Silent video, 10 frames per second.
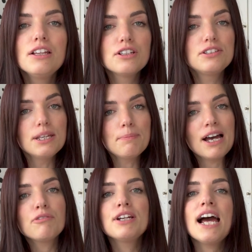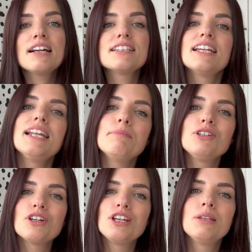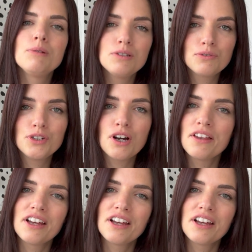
sit back, relax, and let me show you the beautiful yarn that I